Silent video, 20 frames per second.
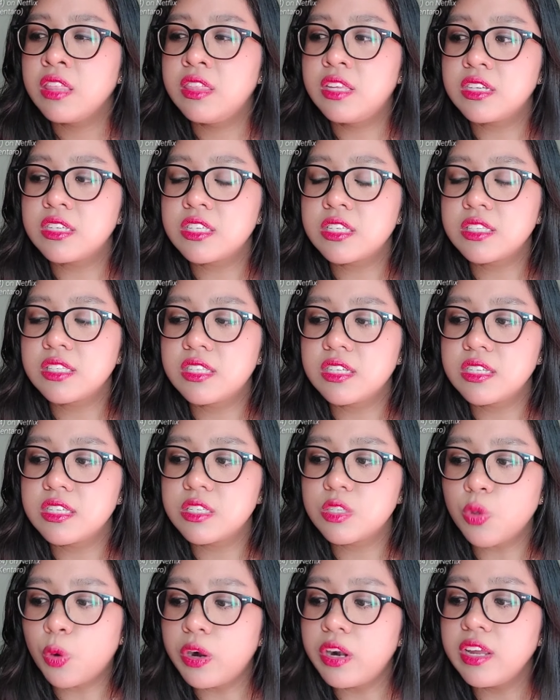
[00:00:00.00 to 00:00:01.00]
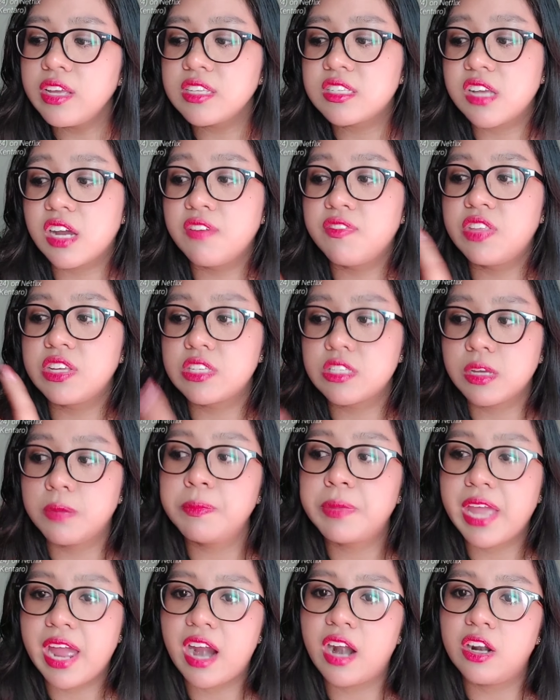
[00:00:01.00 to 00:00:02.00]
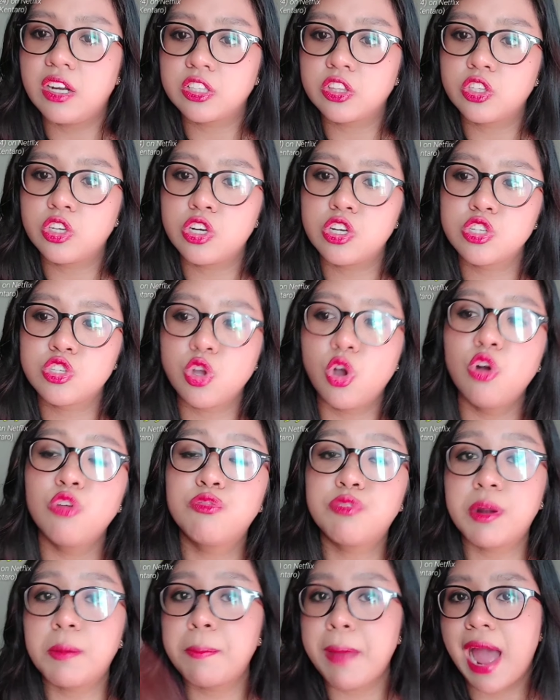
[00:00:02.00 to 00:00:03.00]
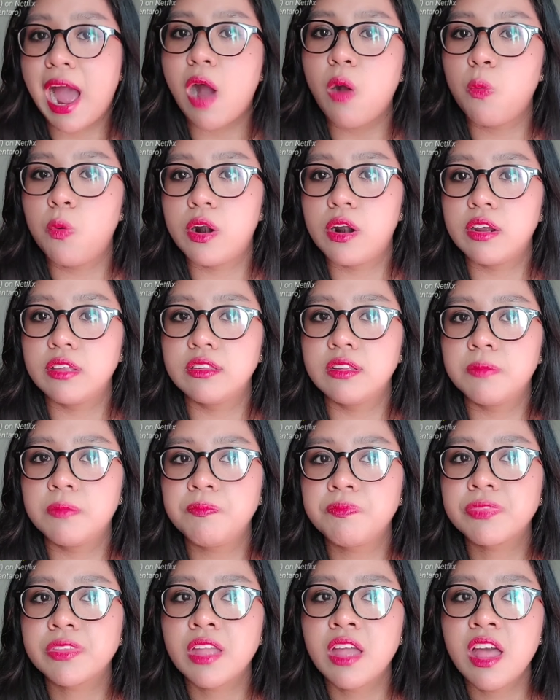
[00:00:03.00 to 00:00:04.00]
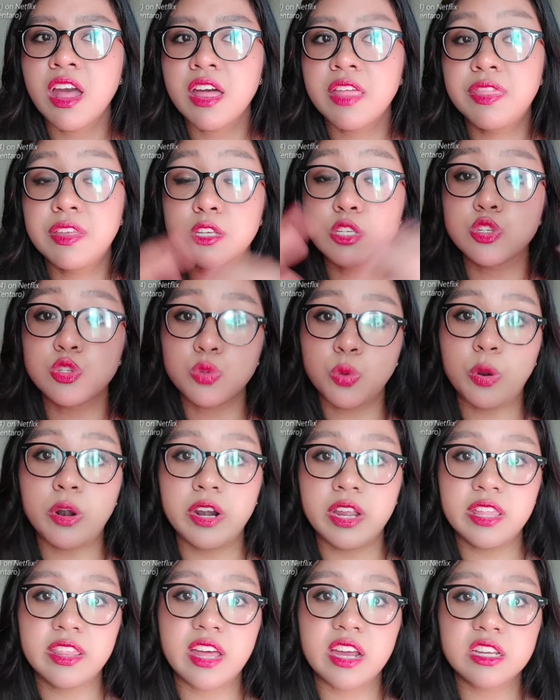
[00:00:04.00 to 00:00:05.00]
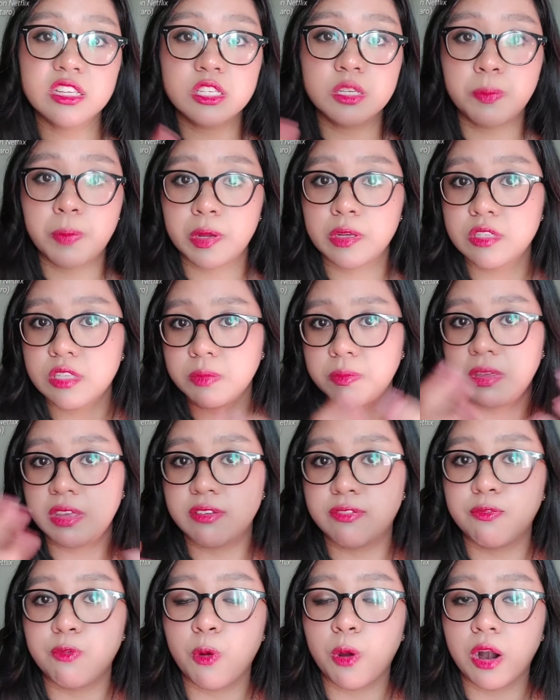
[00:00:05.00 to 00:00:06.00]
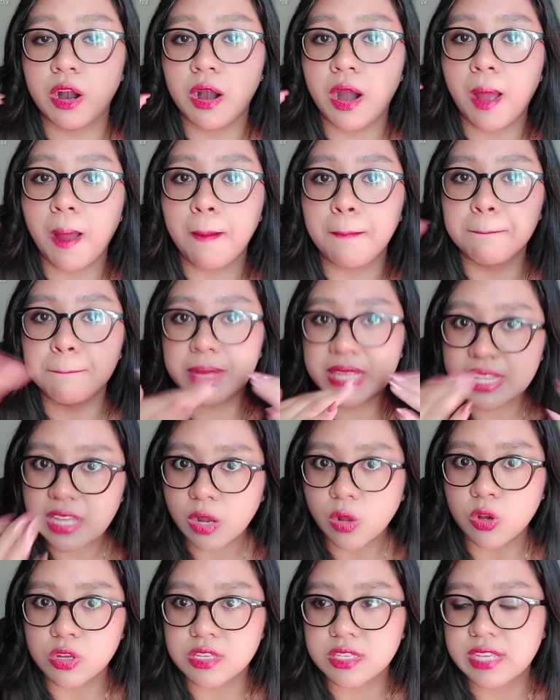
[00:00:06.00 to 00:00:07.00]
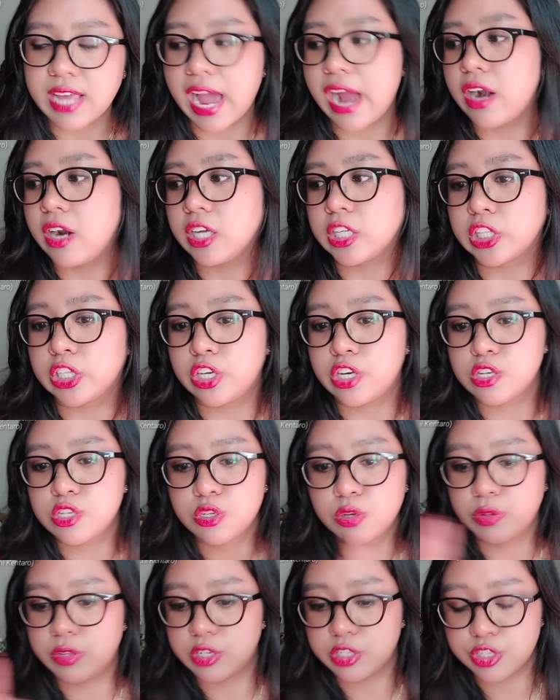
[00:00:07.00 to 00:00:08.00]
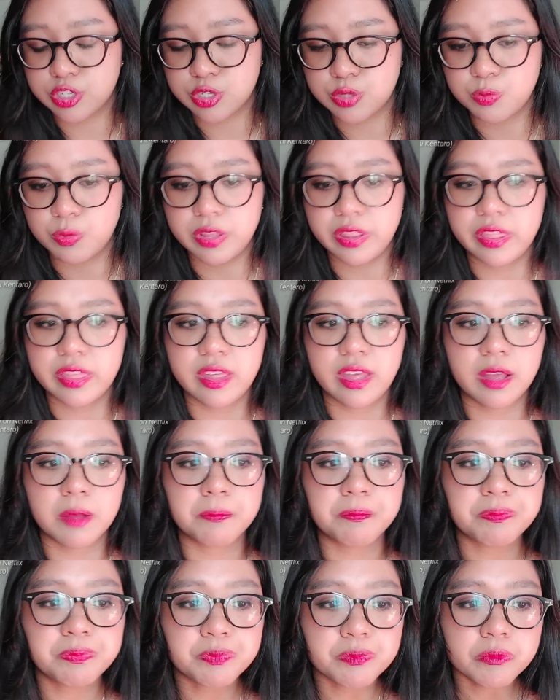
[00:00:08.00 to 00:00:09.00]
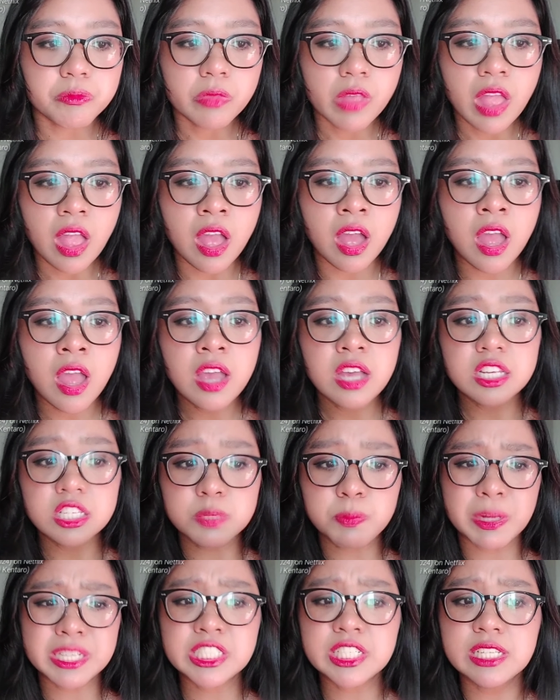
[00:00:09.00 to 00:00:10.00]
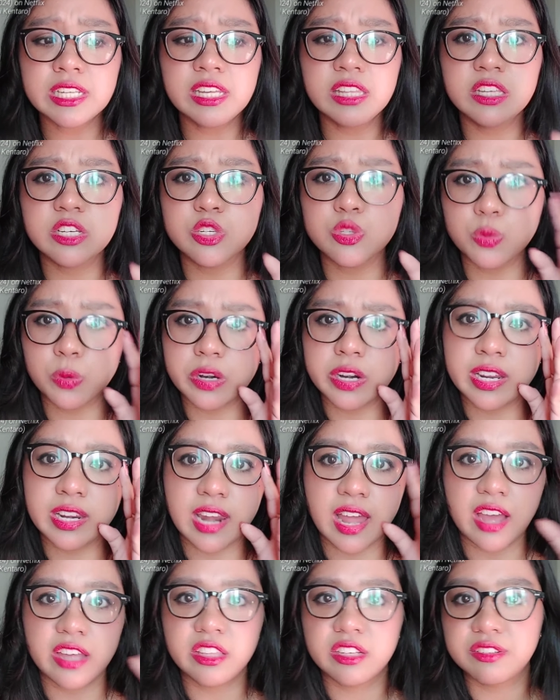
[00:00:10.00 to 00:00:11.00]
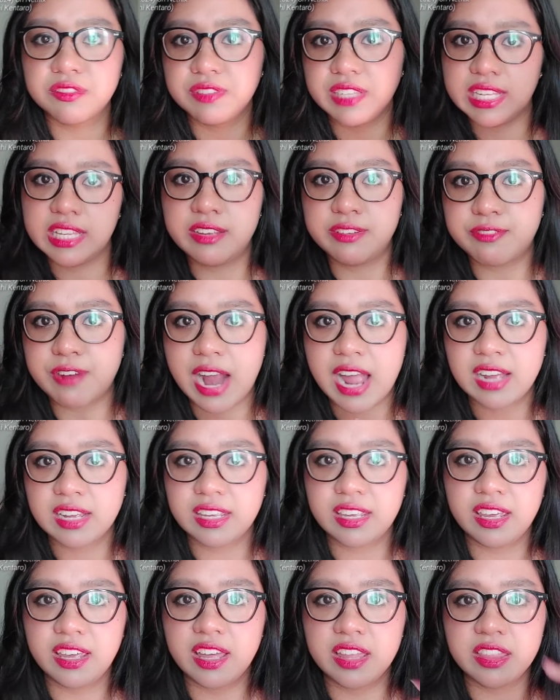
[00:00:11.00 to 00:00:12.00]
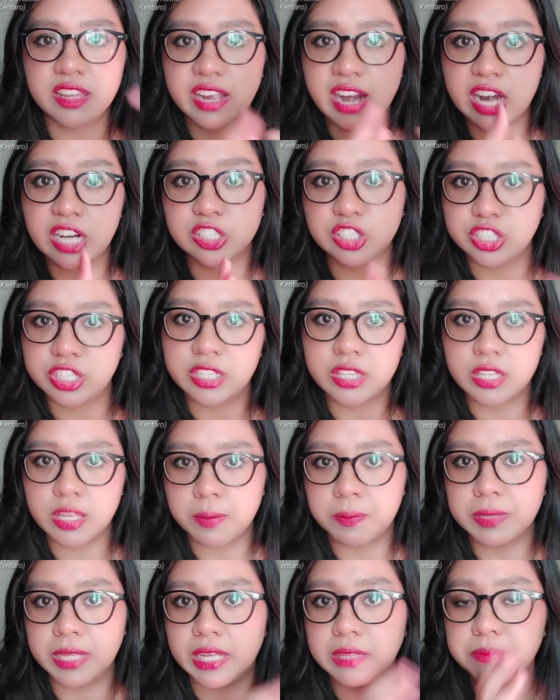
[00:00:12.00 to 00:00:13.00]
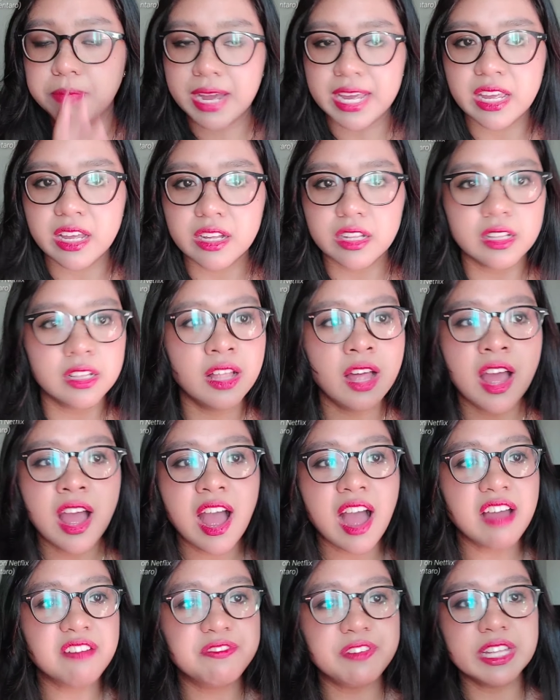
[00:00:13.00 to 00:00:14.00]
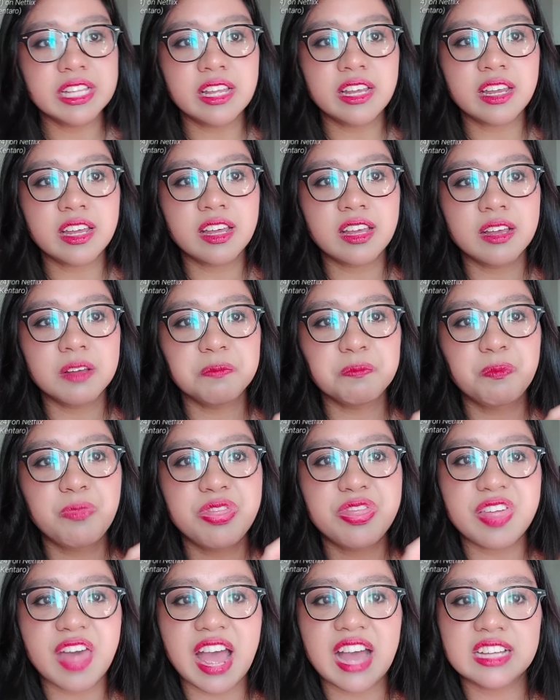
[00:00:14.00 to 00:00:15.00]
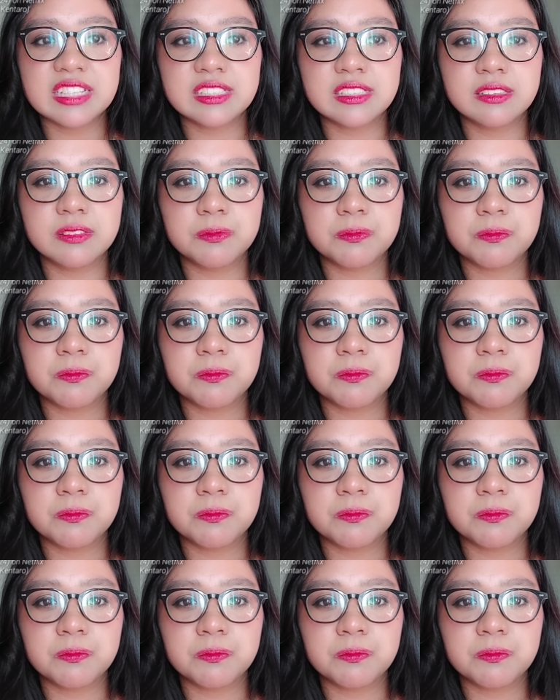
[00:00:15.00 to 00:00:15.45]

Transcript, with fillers: the the stories of the sub characters overpowered the story that is supposed to be for Minako's character so there's just one thing especially the storyline of Lily Franky and the character that he played Michael I feel like that